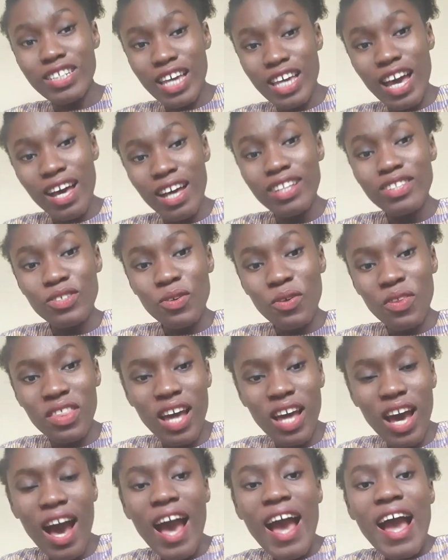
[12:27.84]
Yeah,
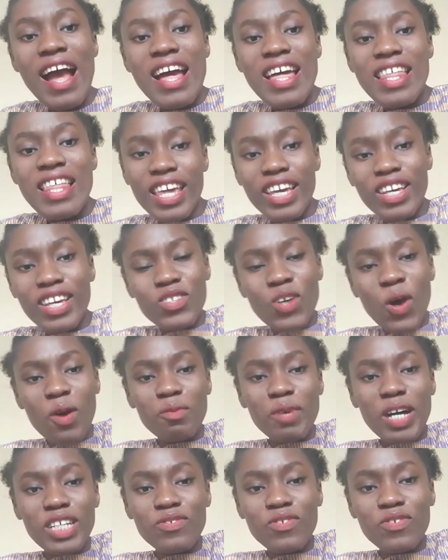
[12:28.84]
do that. Thank you
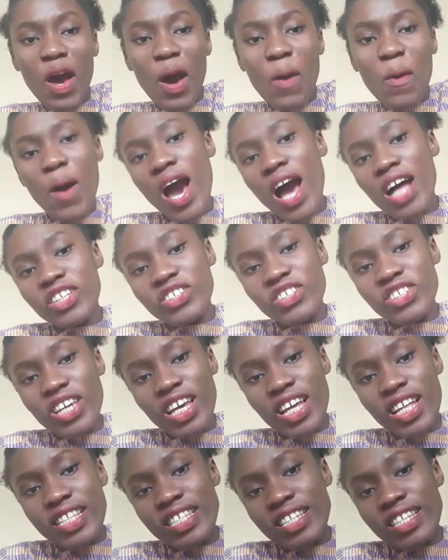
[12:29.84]
so much for
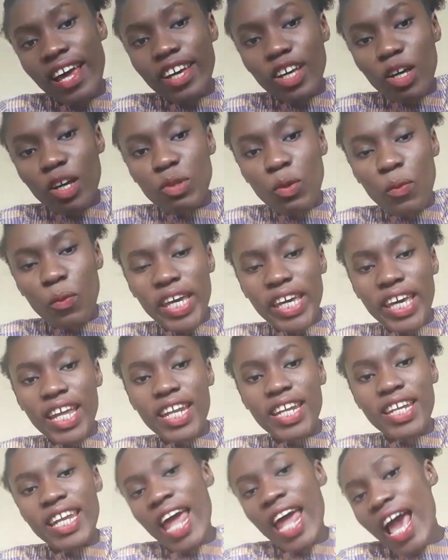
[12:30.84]
watching. Till I come your
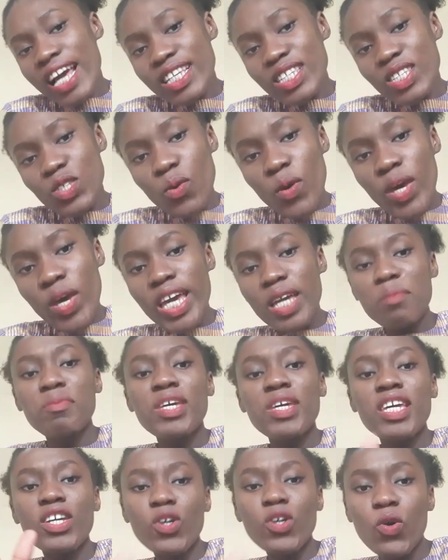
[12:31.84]
way again next
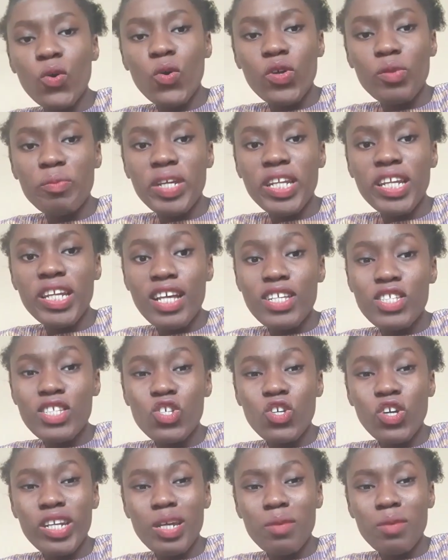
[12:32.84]
week, be good, be
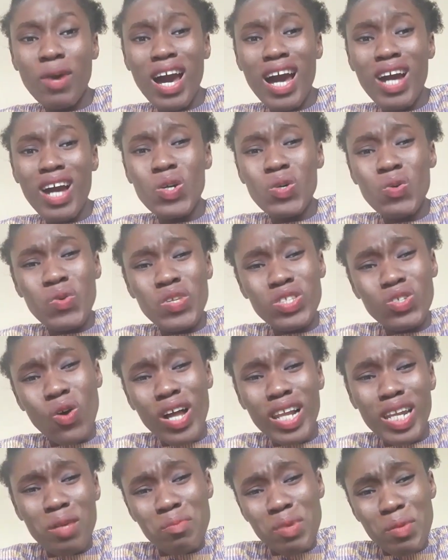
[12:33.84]
nice to your neighbor, and
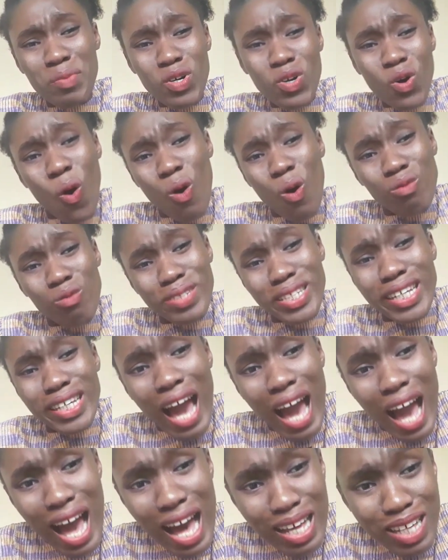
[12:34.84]
quit calling people gold
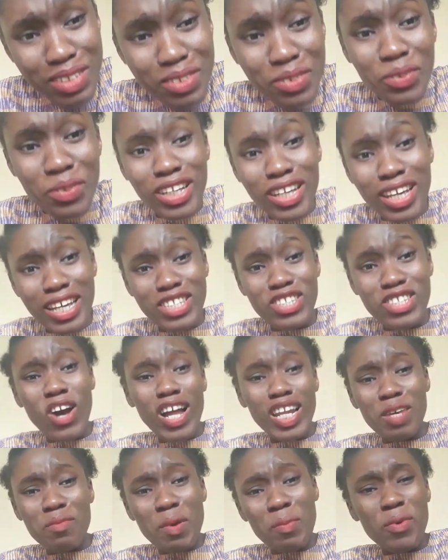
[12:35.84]
digger.
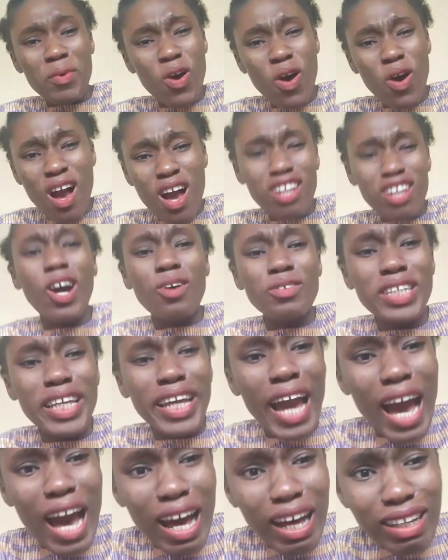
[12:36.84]
Quit calling people
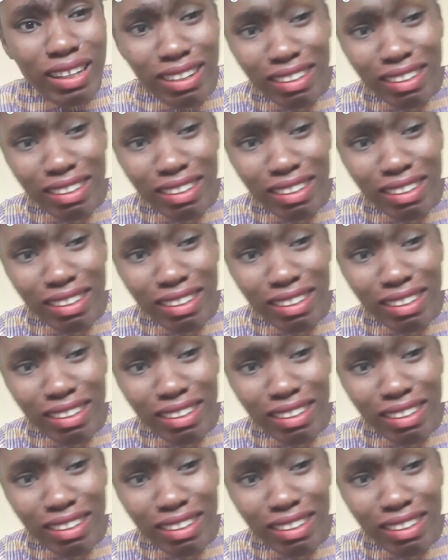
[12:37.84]
gold digger.